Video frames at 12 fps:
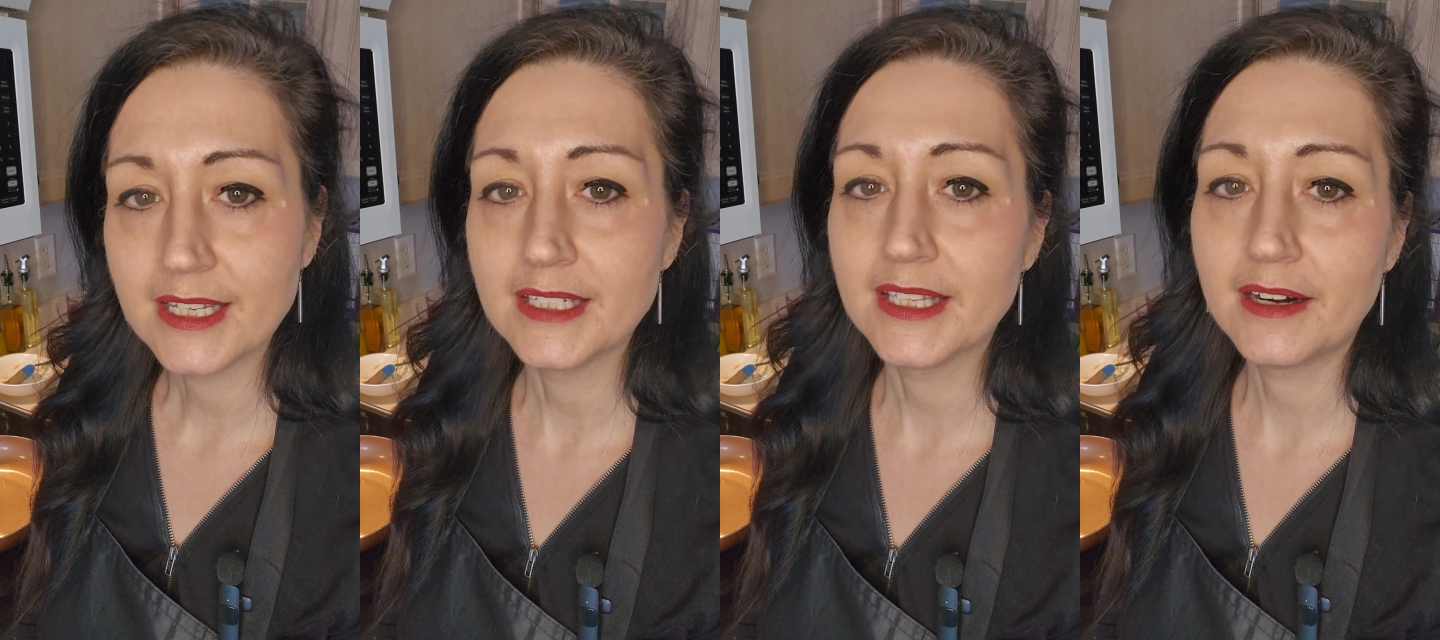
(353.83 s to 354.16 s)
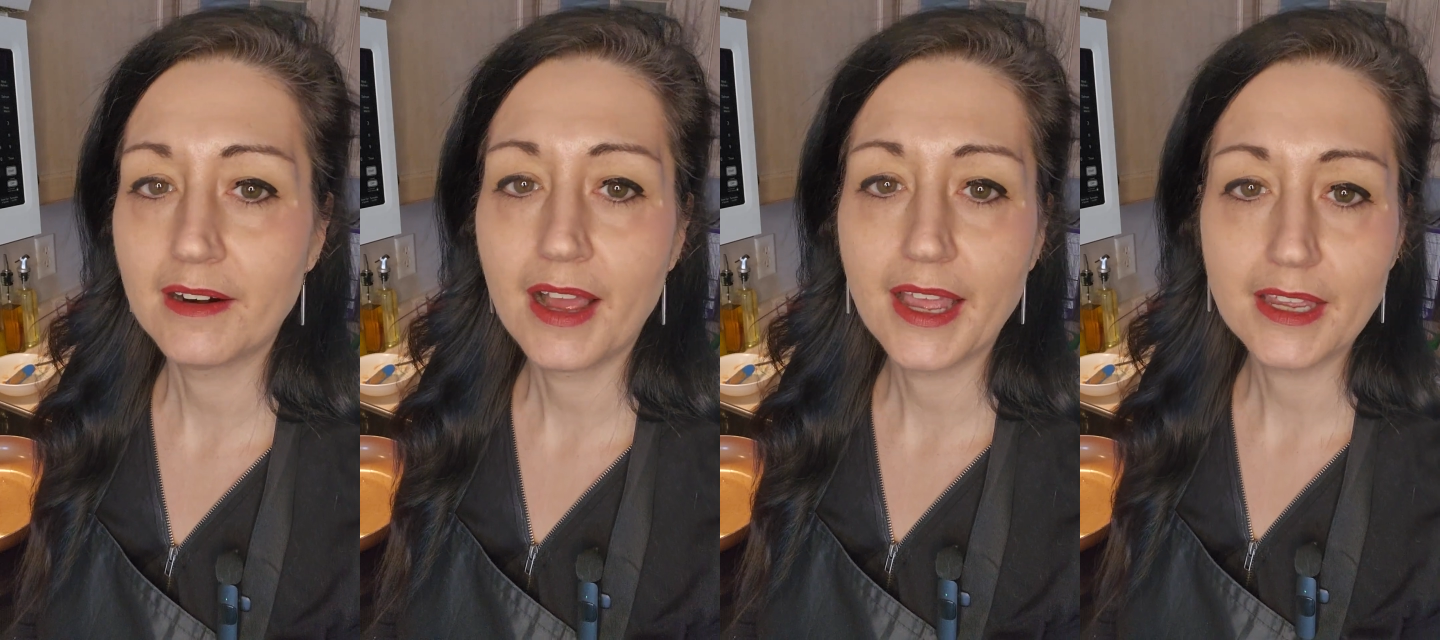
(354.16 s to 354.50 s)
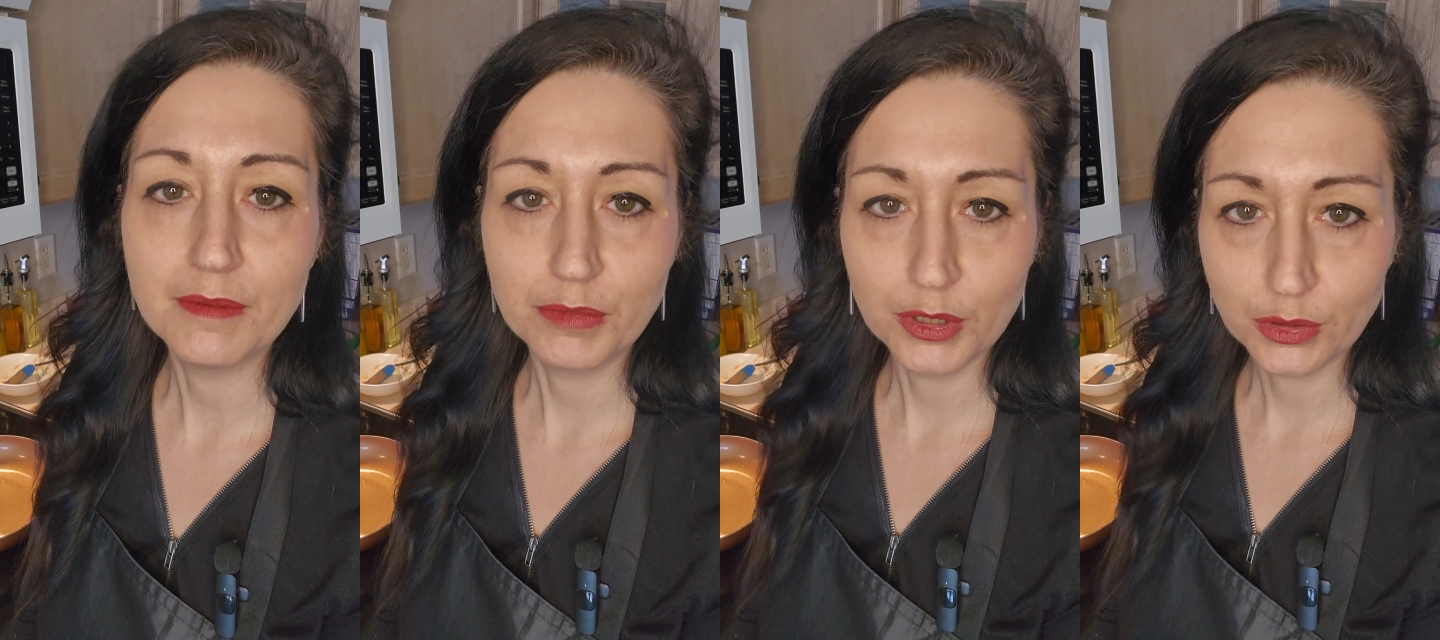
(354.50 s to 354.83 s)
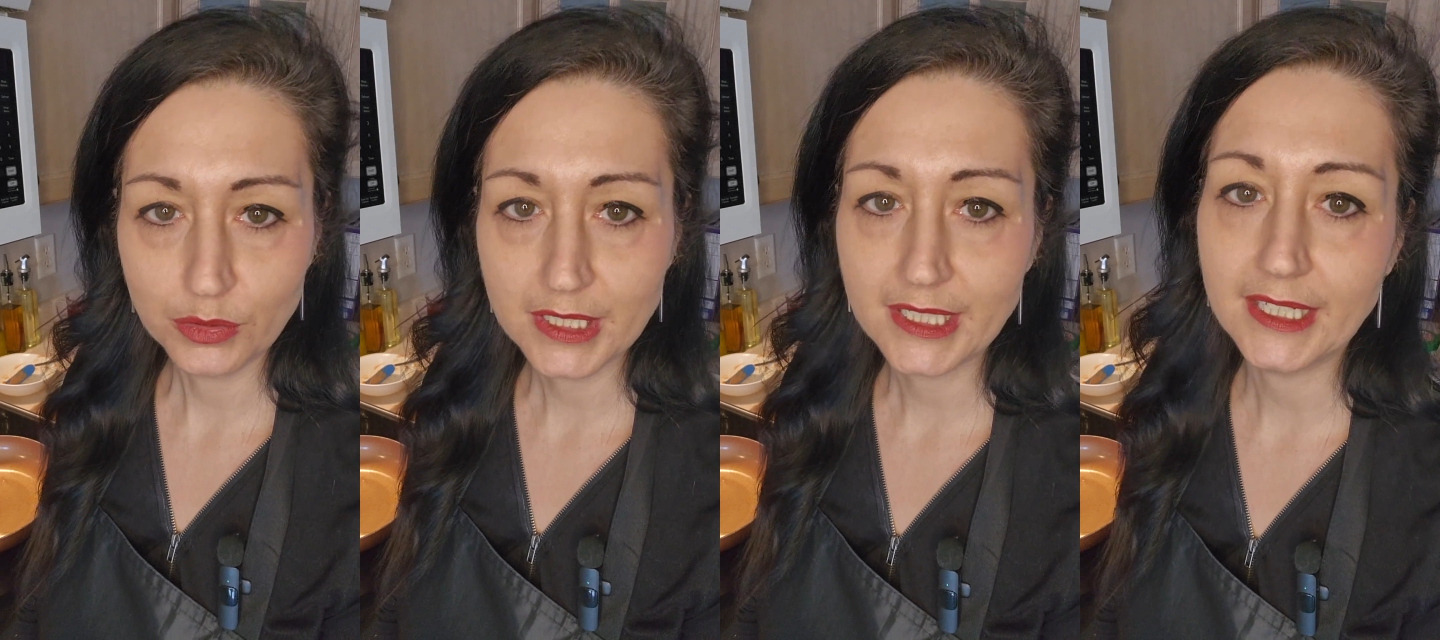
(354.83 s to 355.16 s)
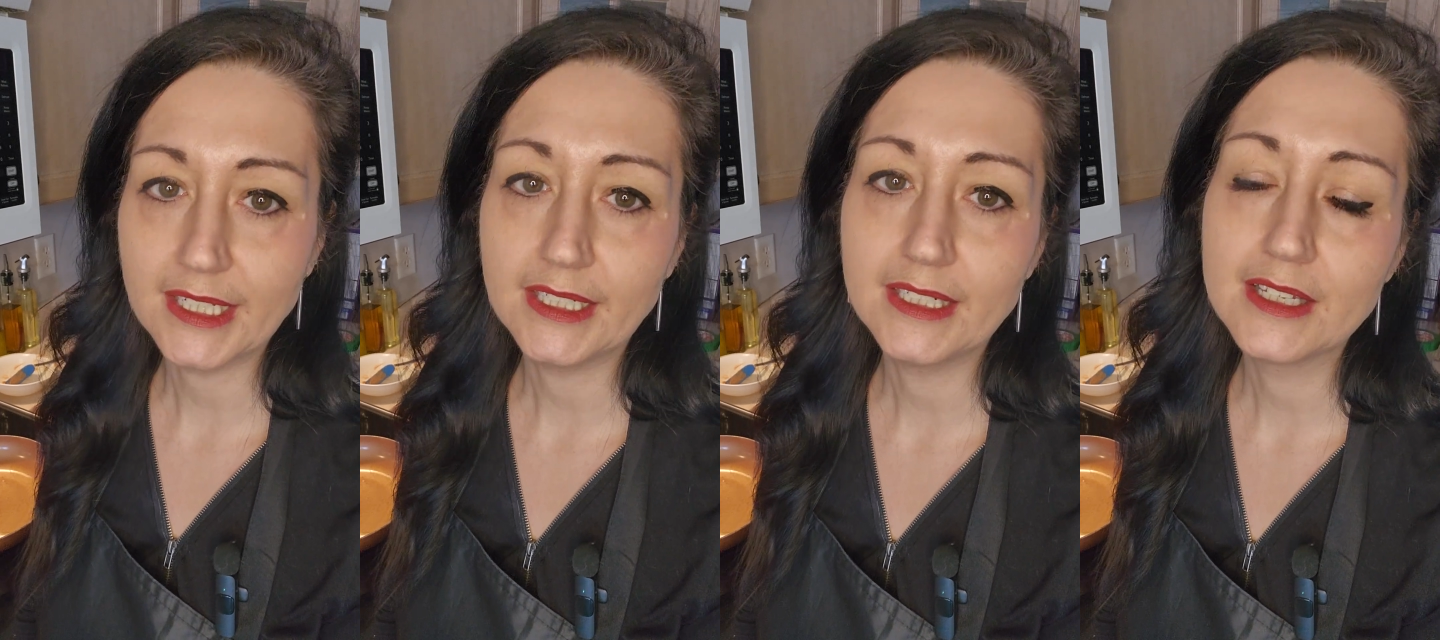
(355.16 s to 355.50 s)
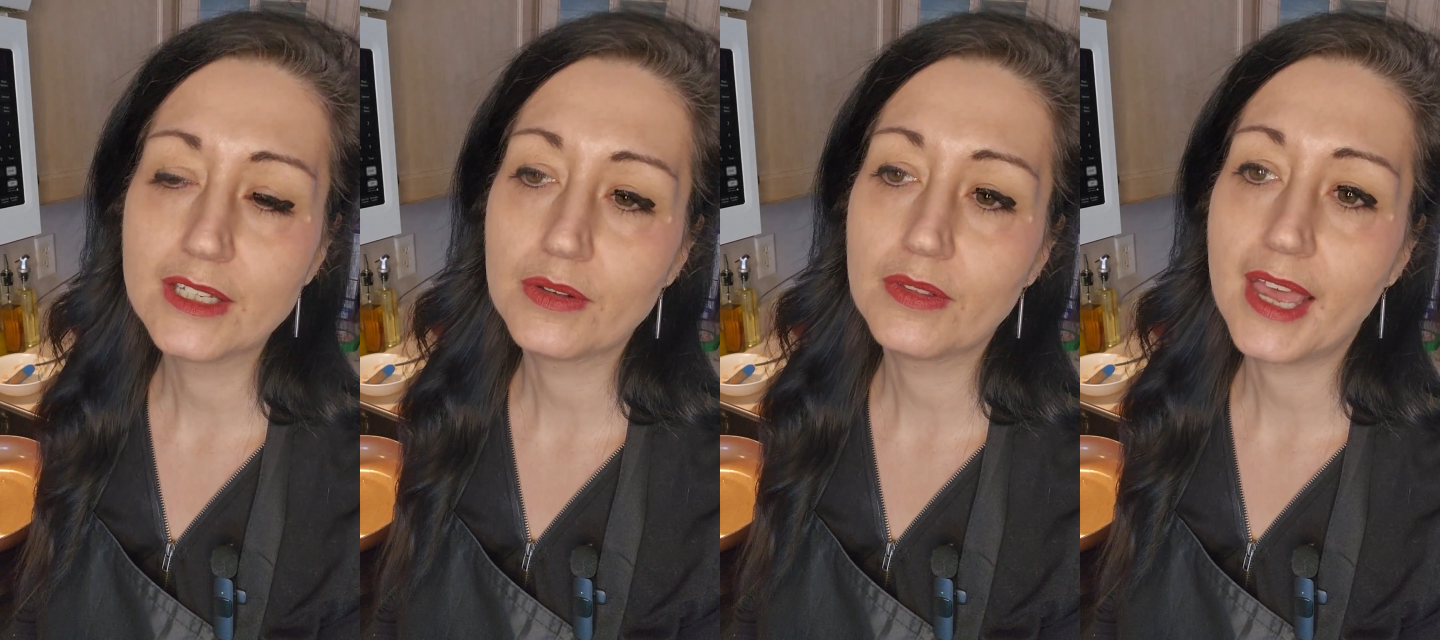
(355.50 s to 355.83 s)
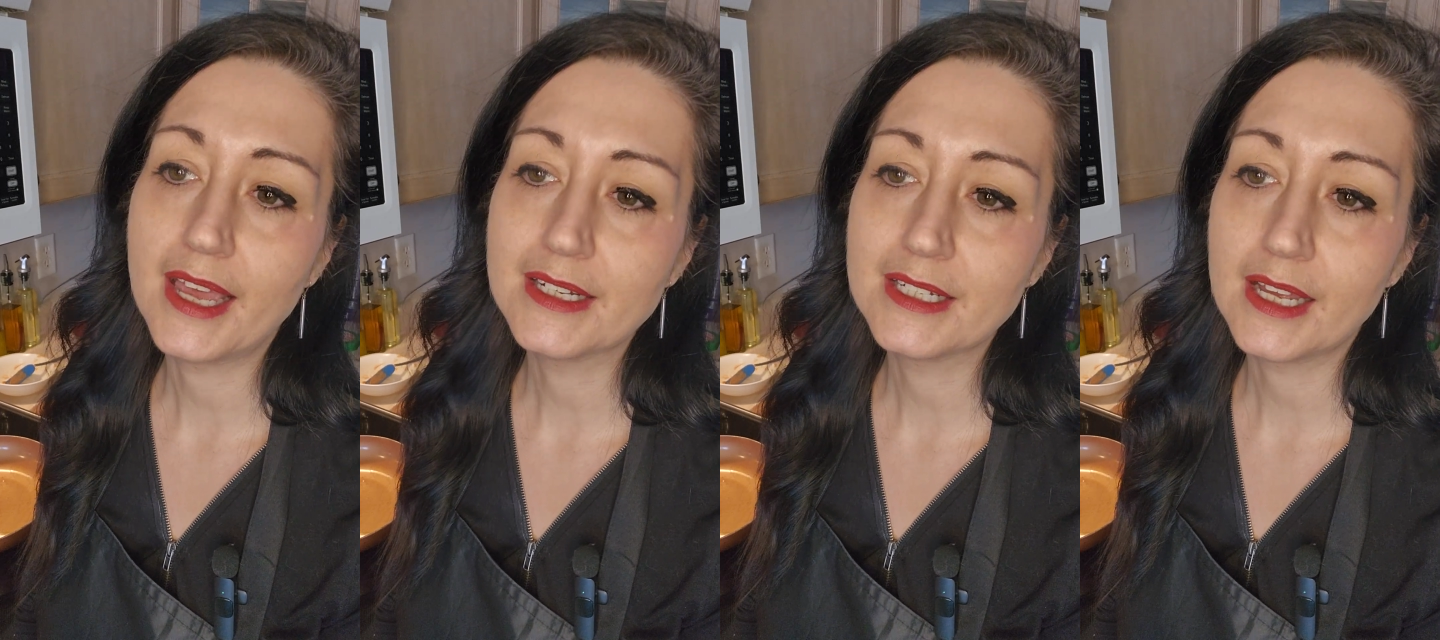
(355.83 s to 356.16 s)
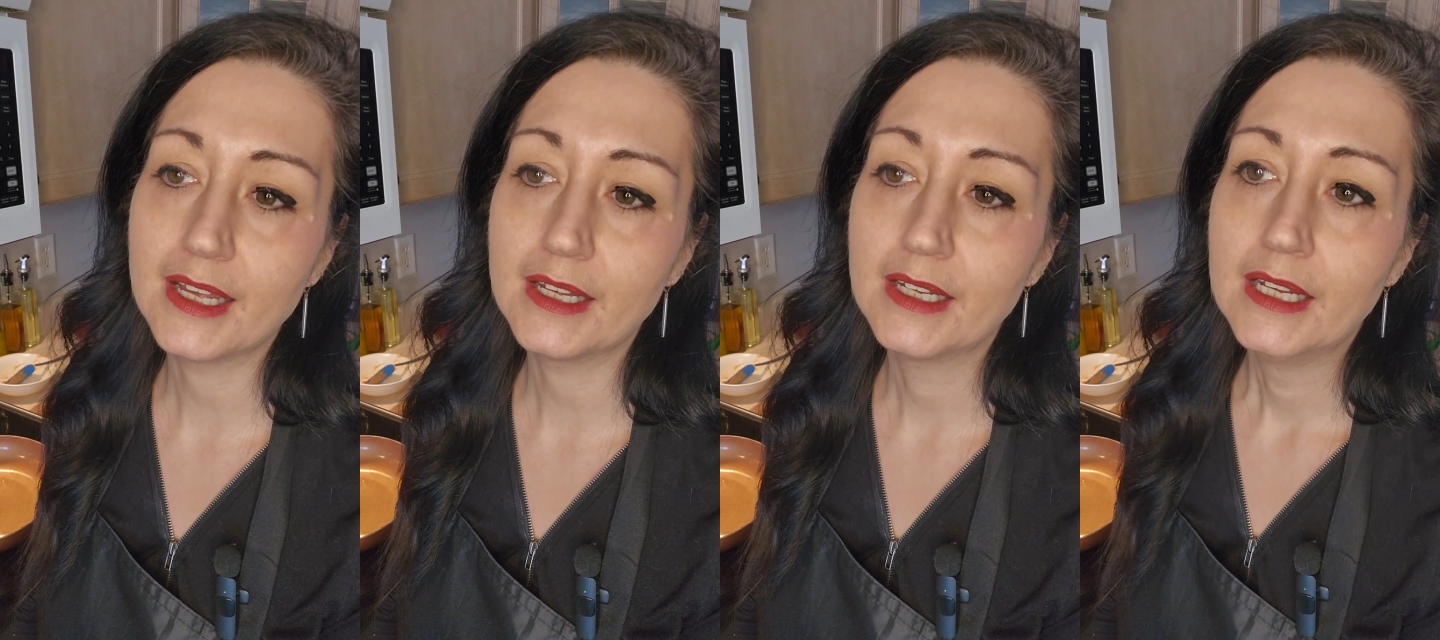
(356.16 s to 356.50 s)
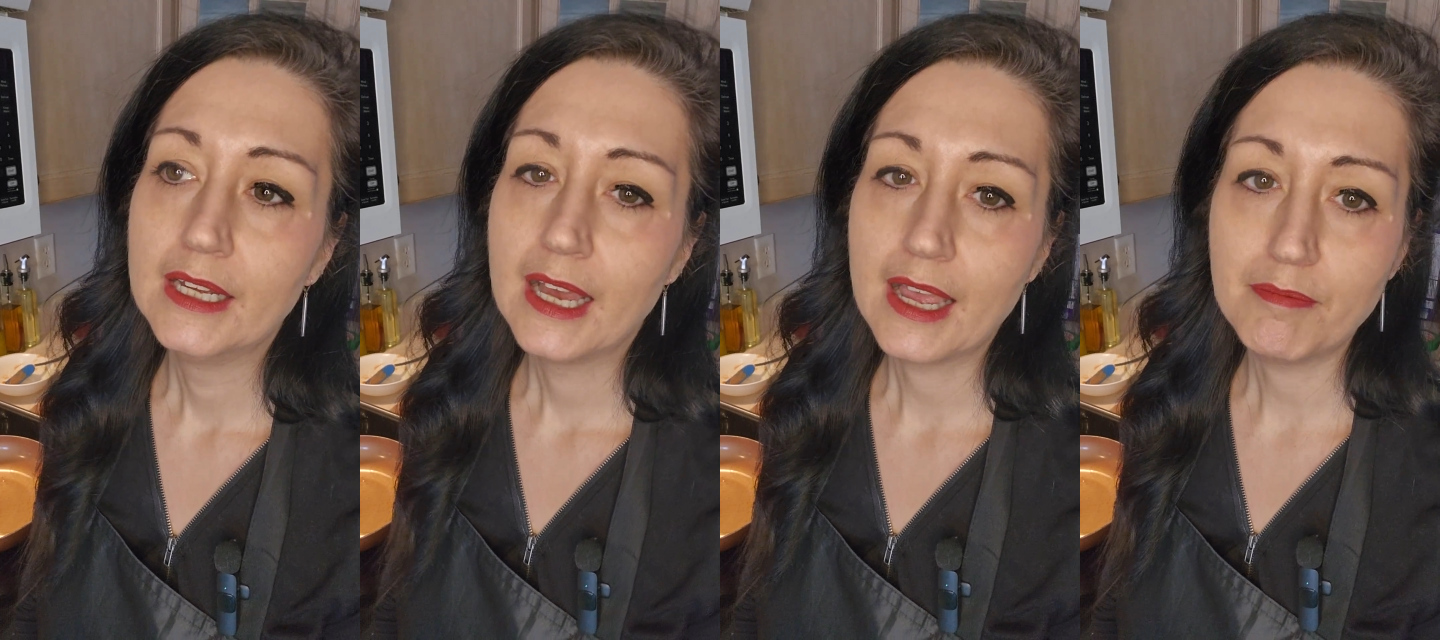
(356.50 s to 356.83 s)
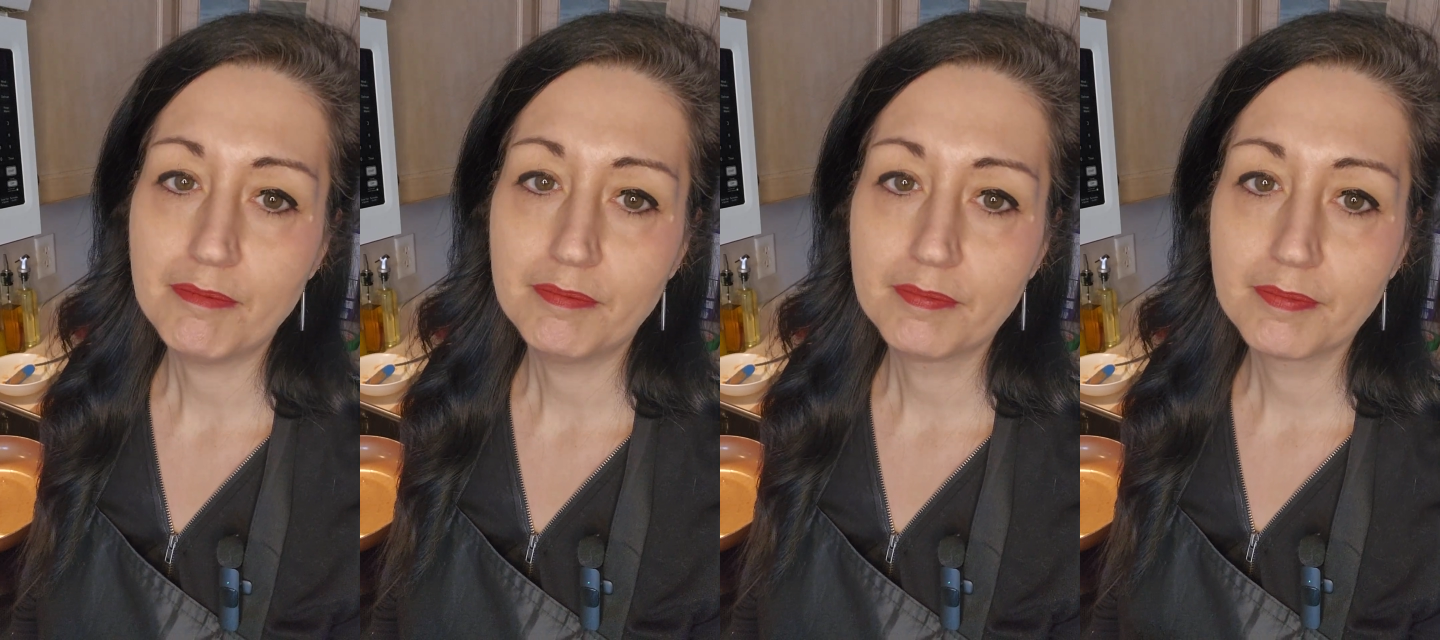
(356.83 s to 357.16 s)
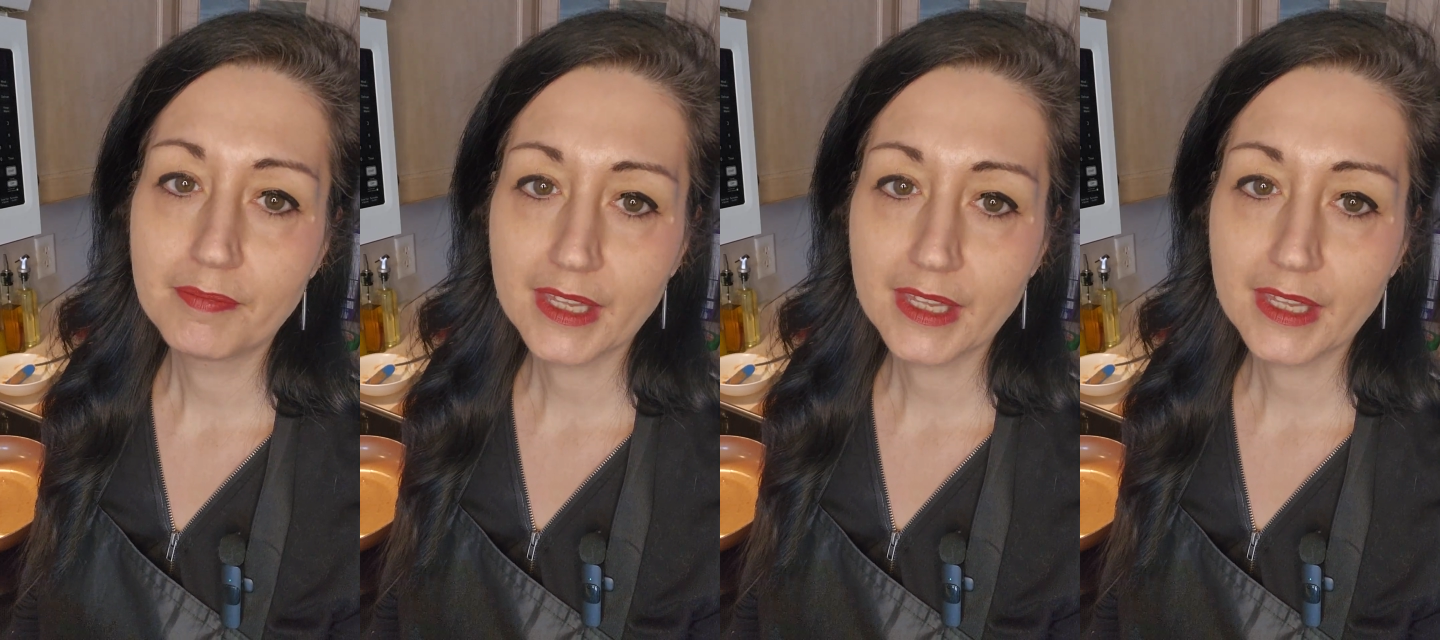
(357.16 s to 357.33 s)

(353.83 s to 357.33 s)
things that are high in protein, so that I'm,